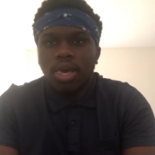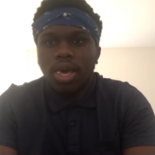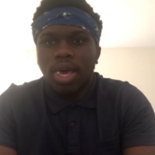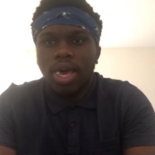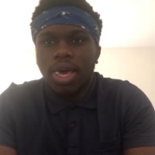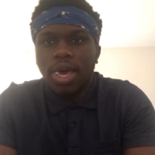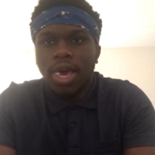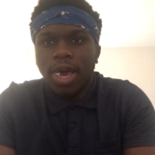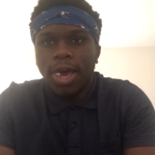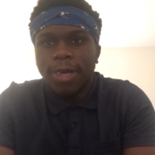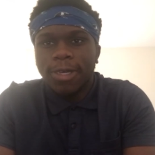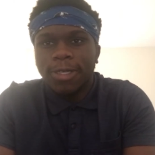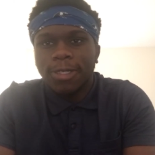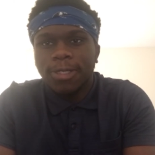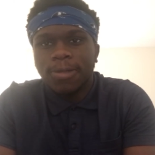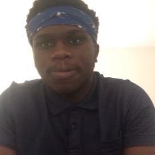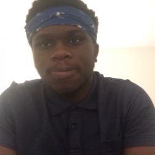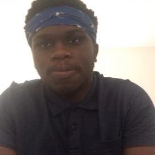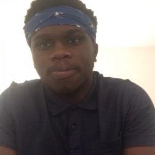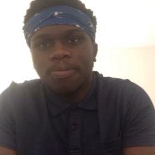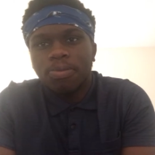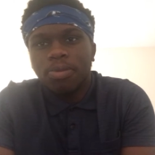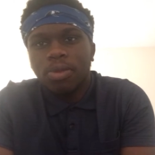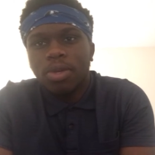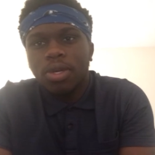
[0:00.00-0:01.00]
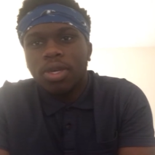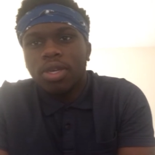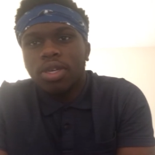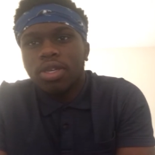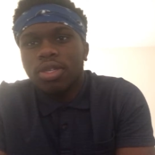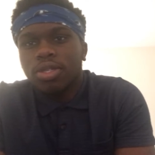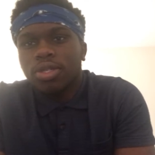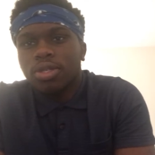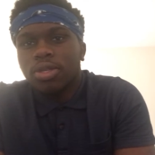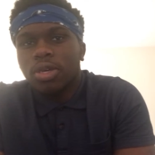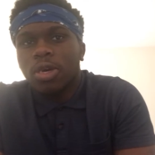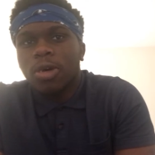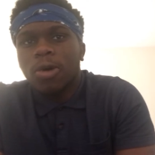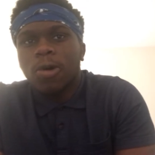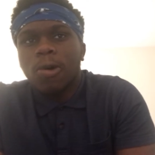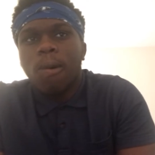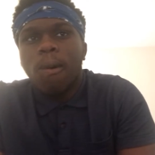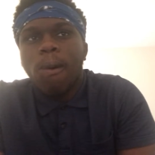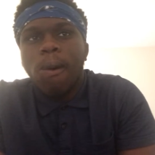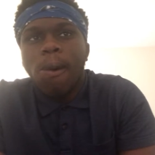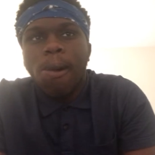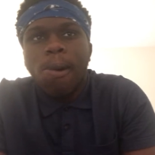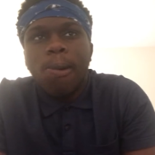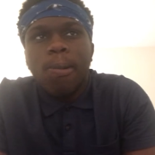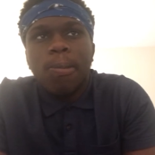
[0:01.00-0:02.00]
Hey guys, so
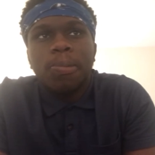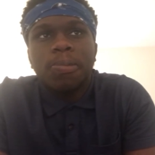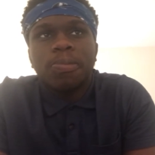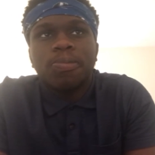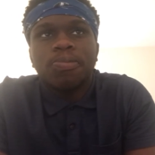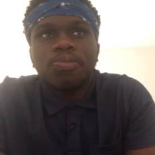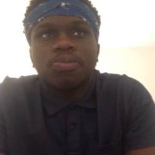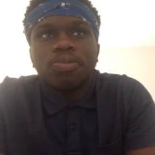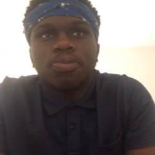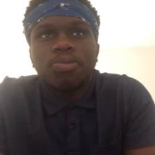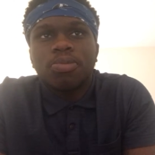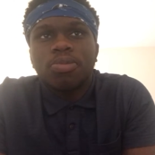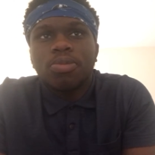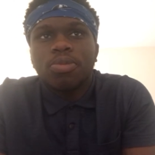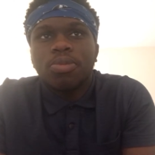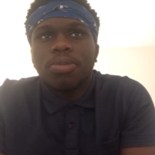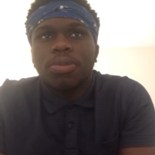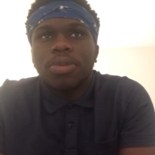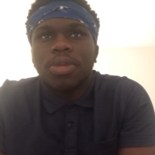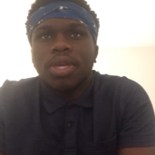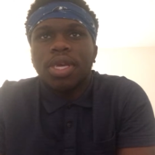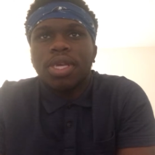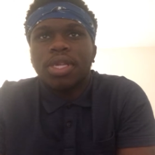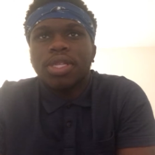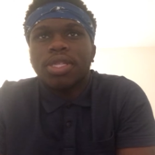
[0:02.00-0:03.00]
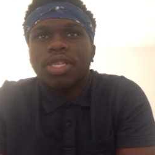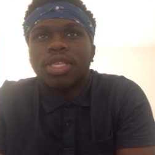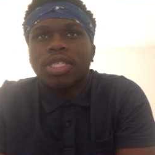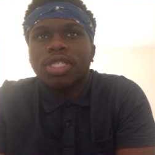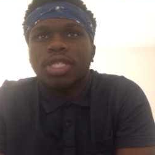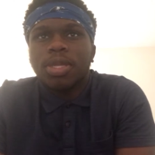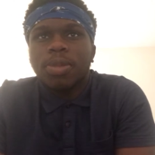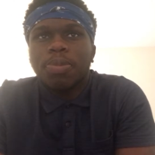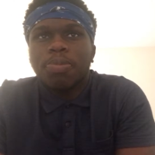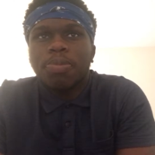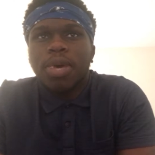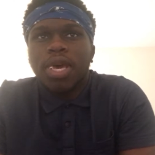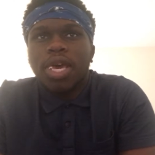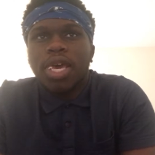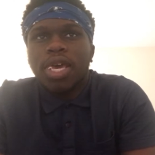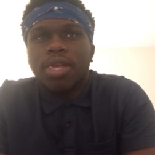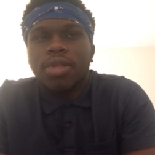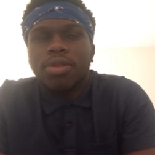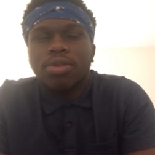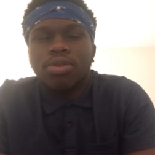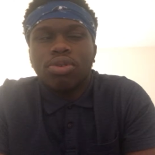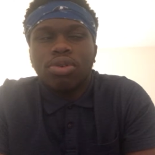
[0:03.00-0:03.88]
in this debate,